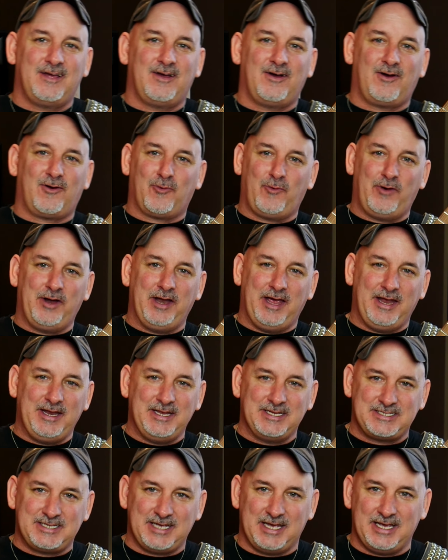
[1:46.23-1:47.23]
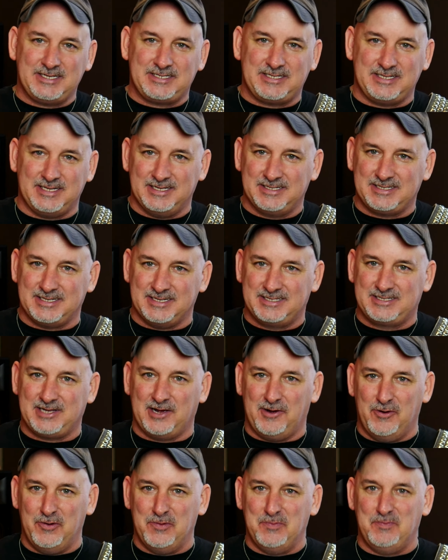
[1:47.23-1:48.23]
or what Eddie's taste is in
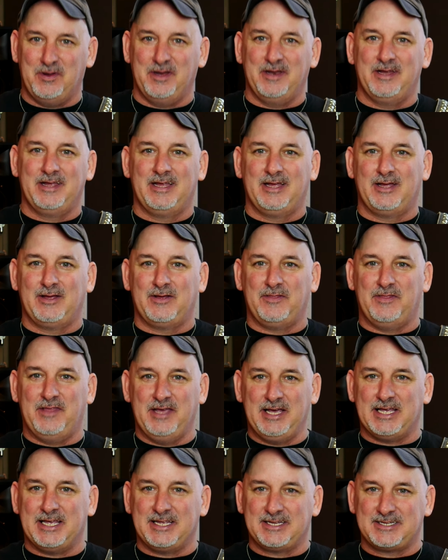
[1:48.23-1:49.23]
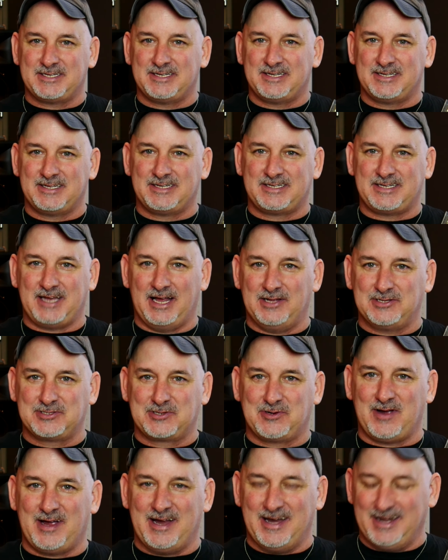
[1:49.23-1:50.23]
tone, but this sounds
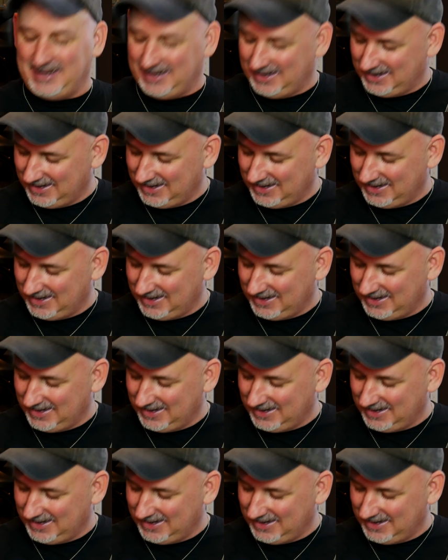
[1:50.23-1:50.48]
great.